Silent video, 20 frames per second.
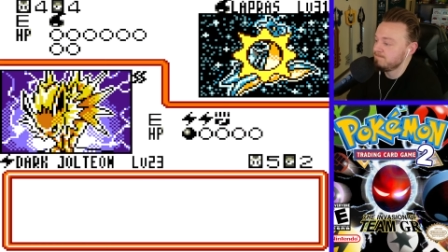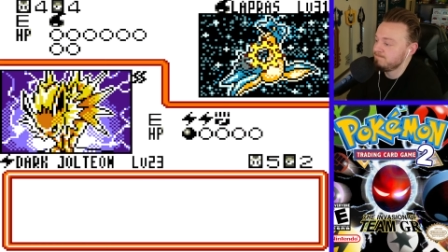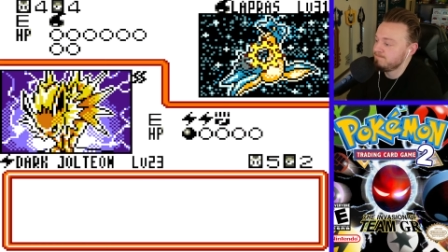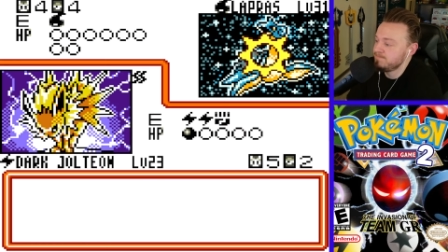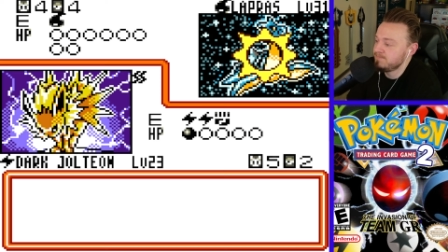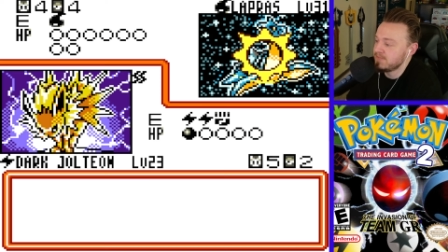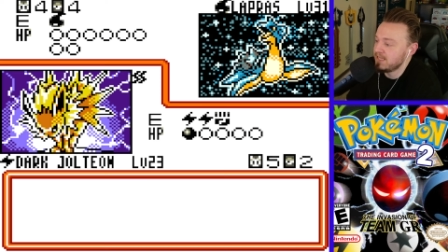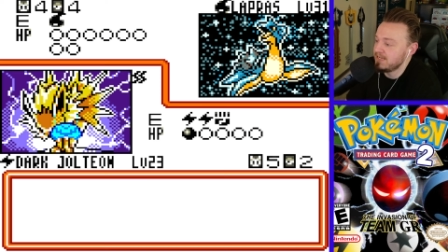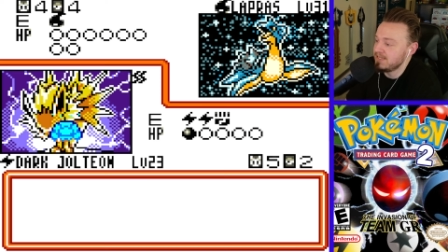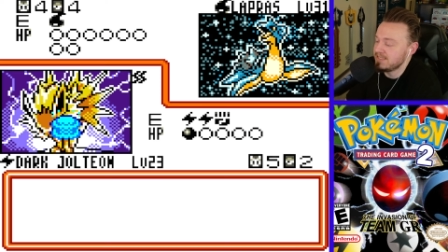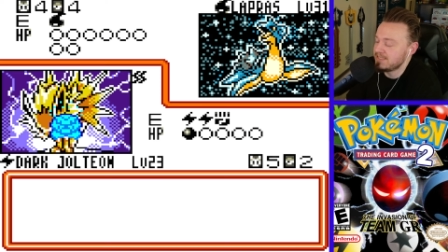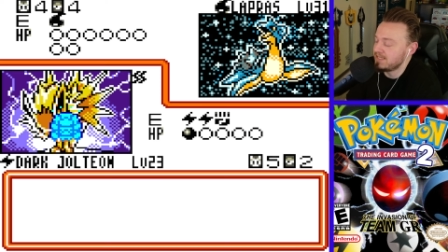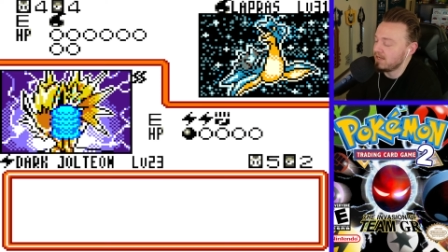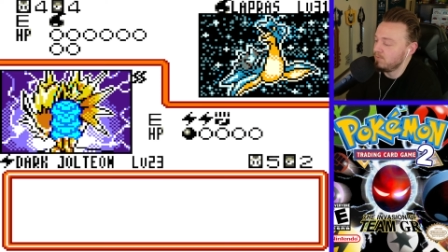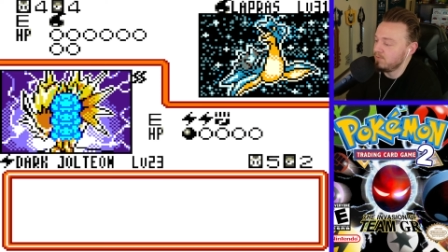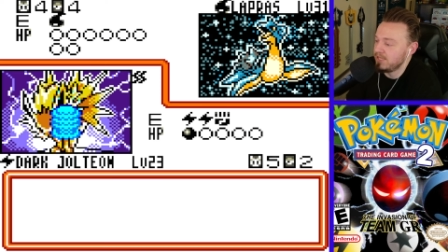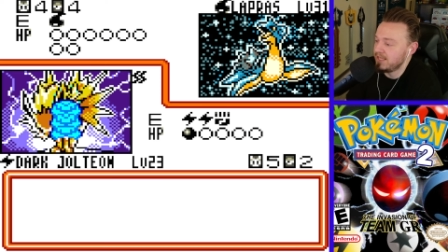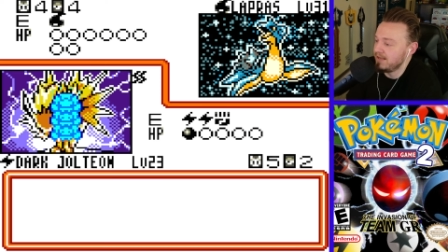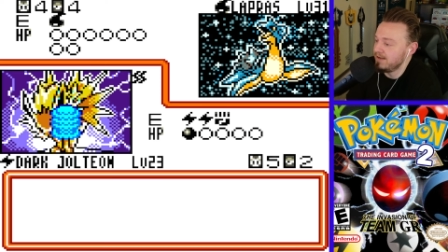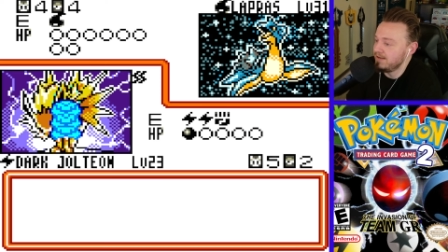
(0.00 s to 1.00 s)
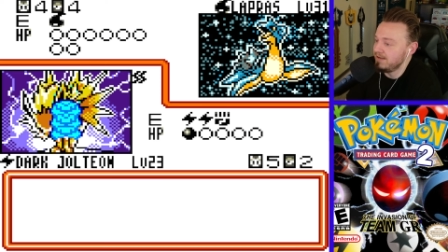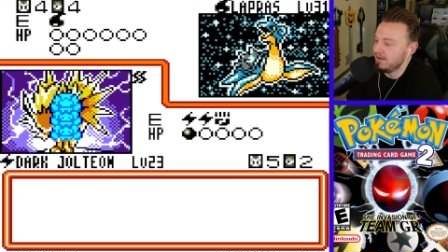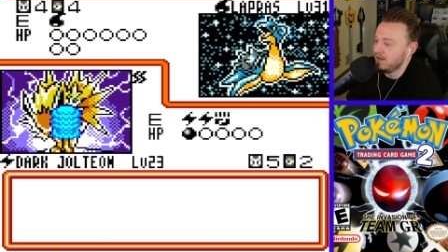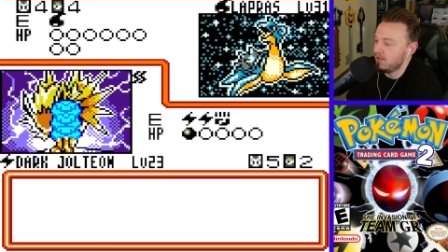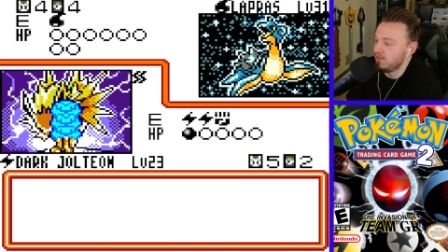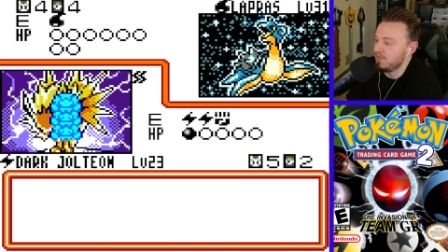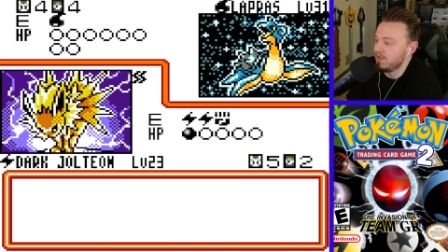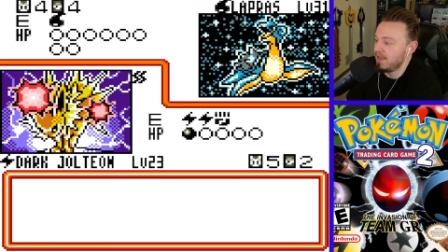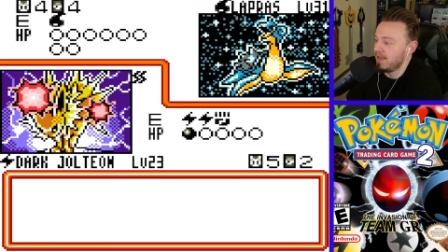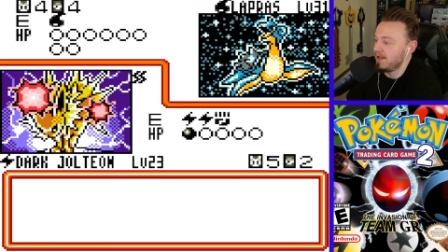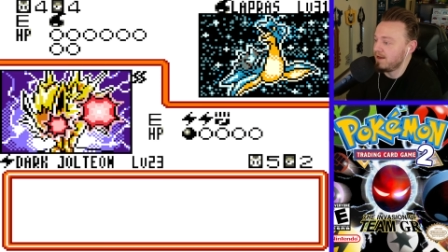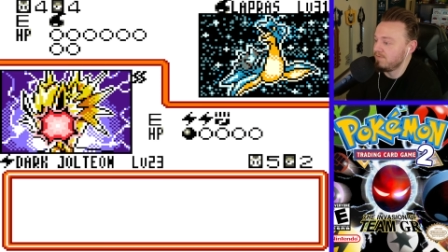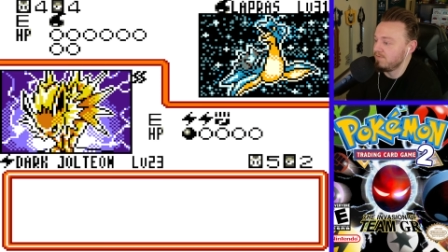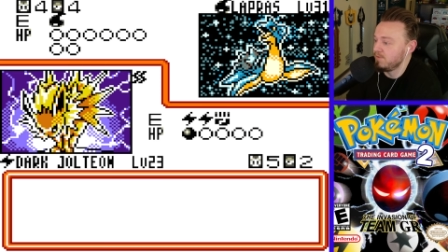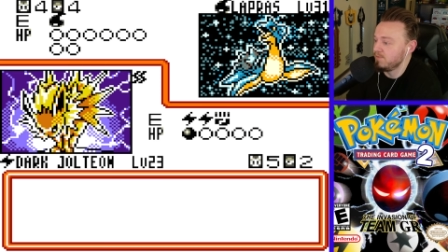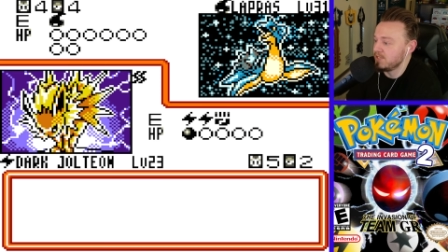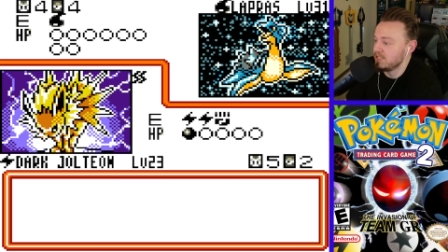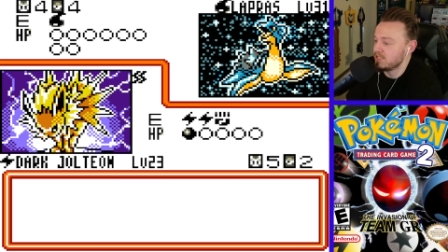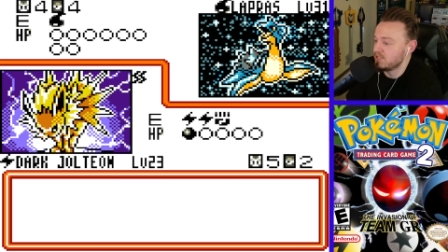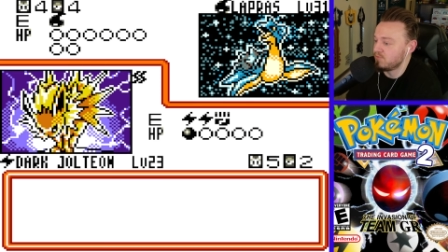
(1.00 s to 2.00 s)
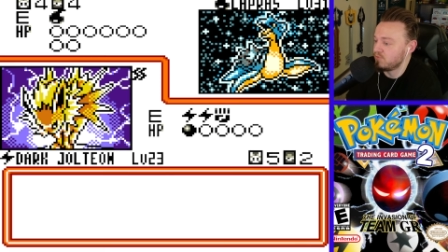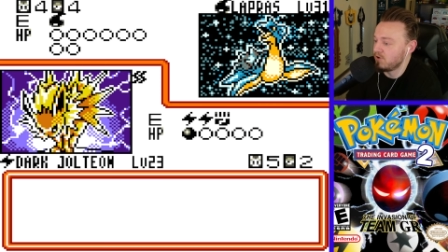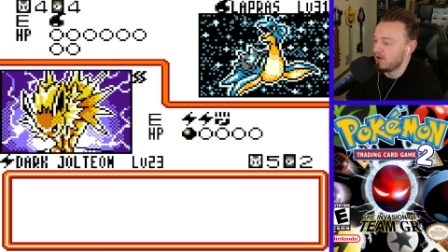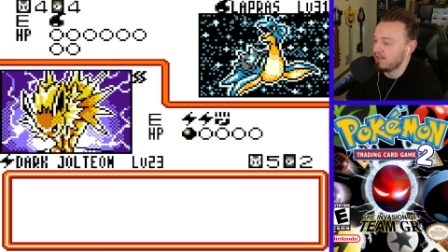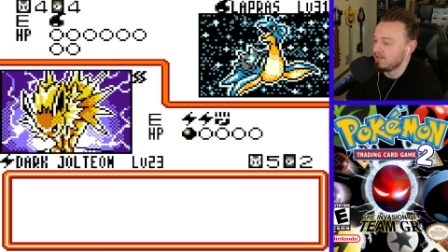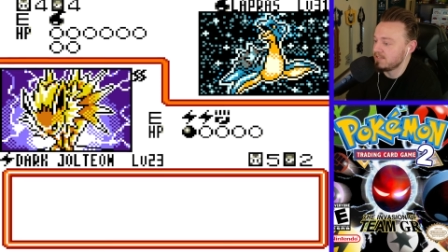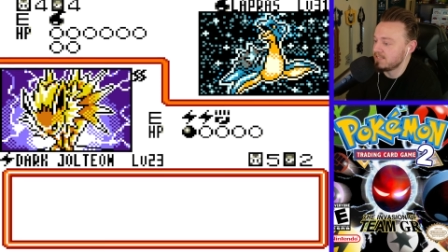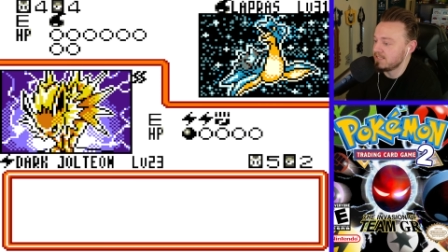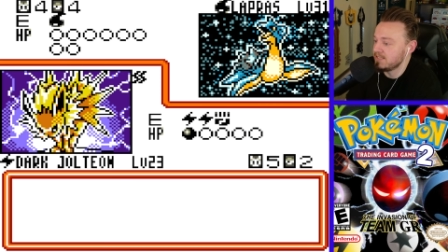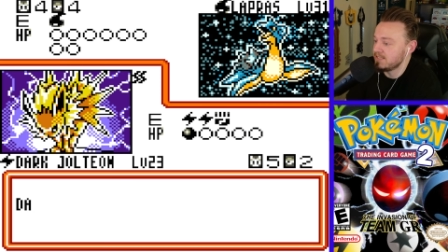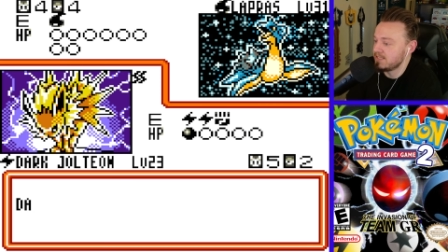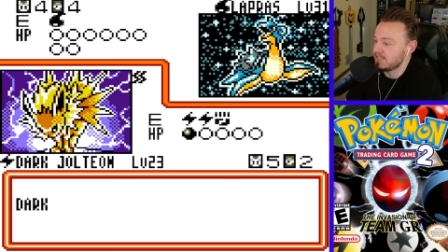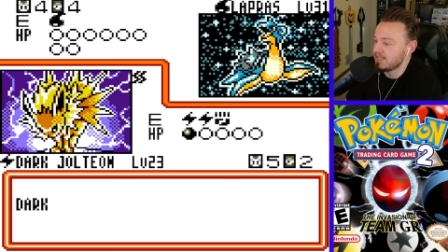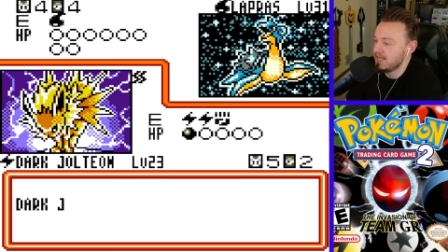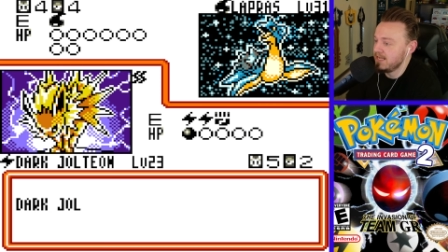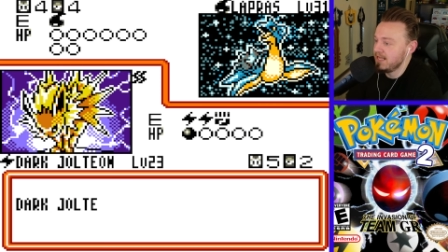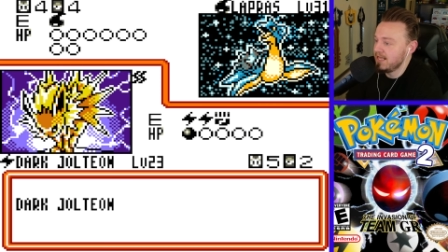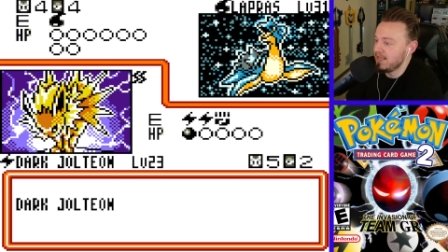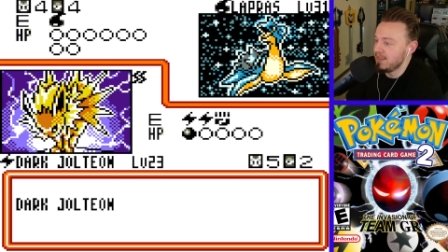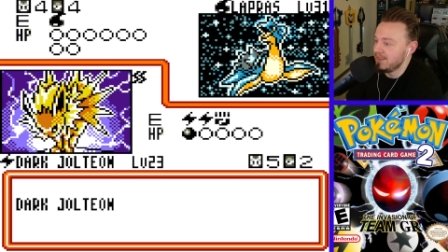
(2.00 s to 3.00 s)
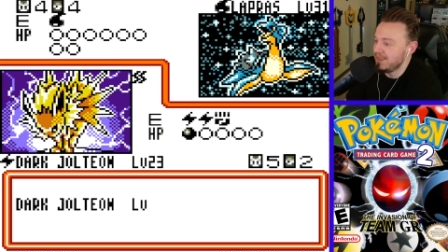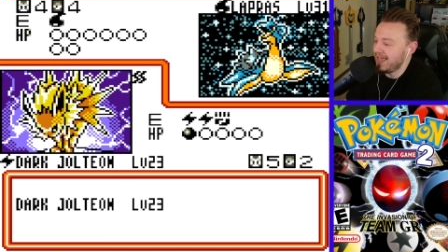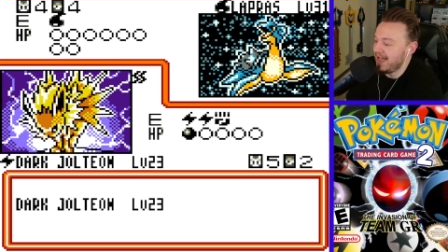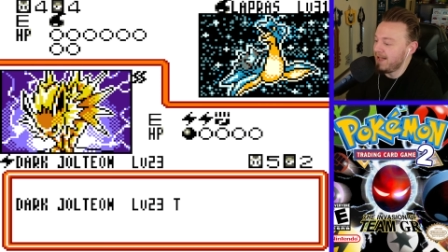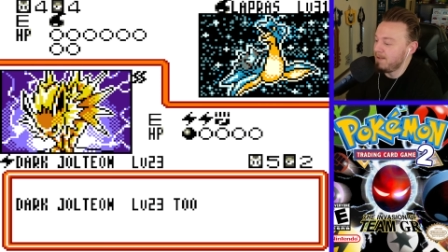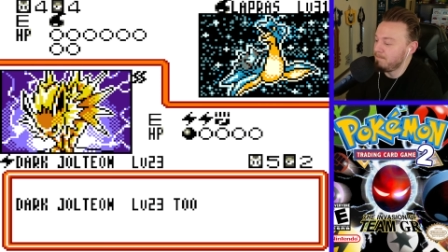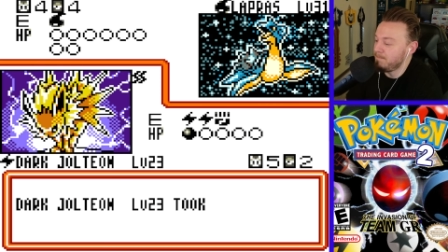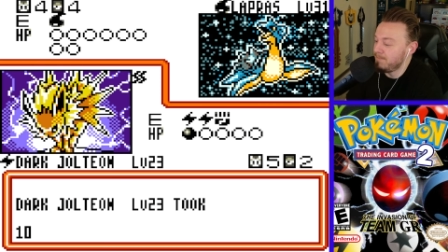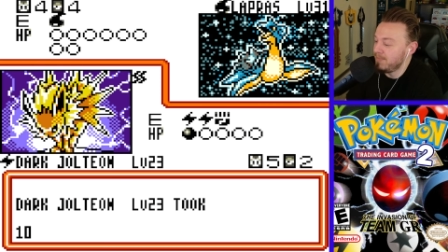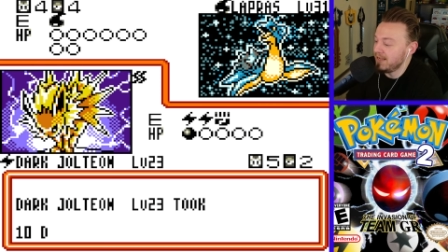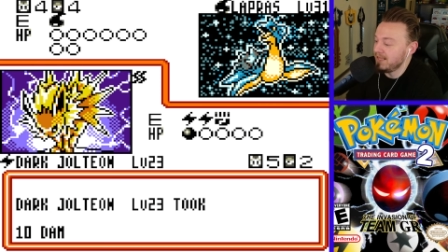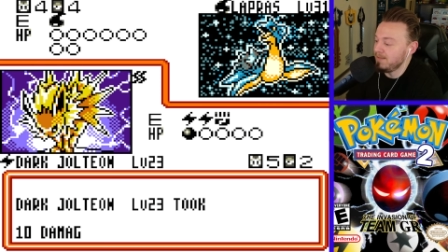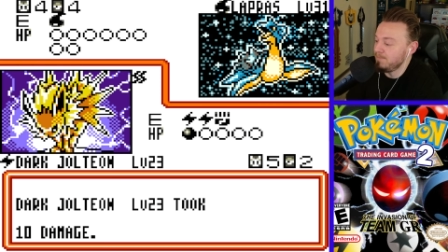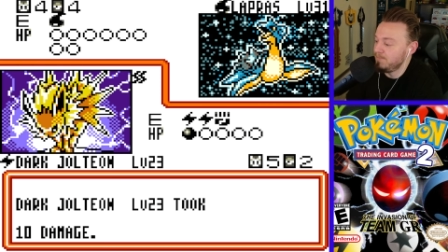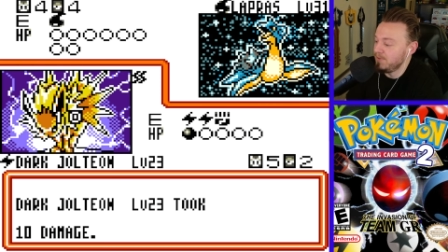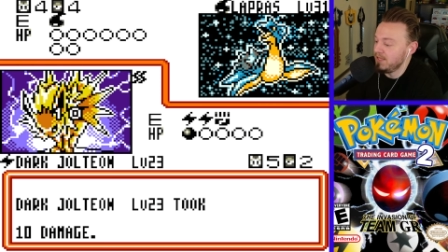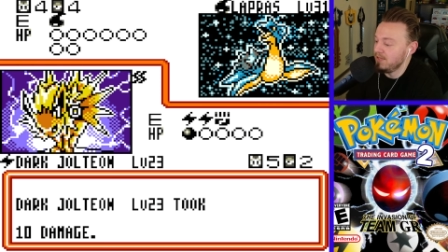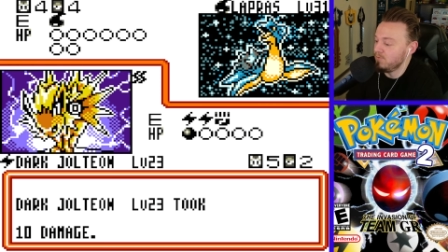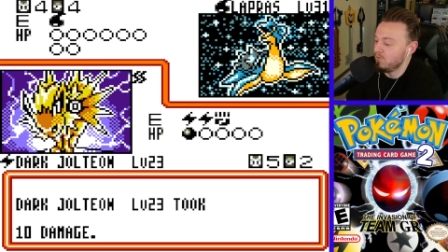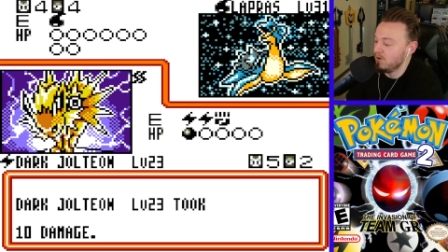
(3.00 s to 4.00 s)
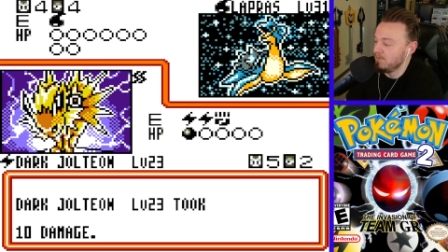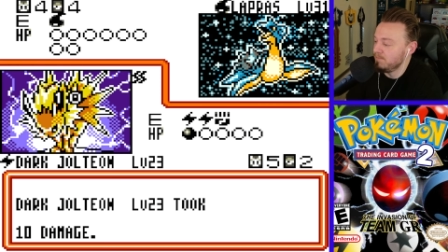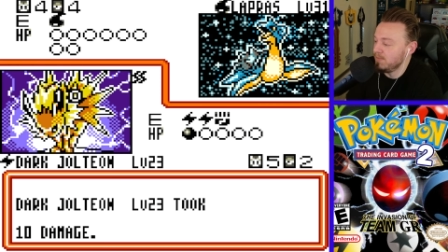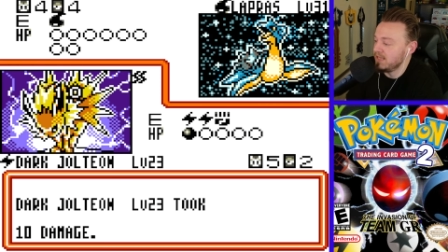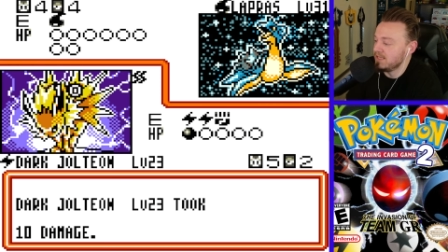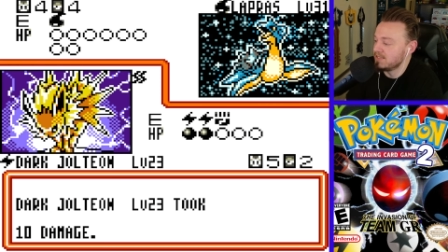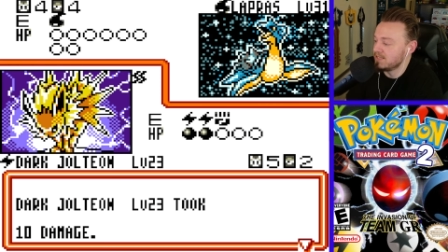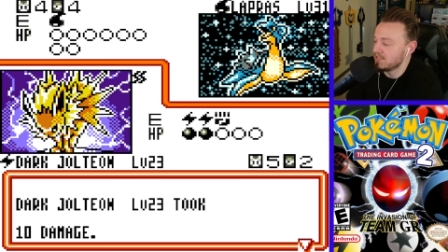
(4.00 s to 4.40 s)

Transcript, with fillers: and instead we get nothing out of it because of paralysis. That might be what makes us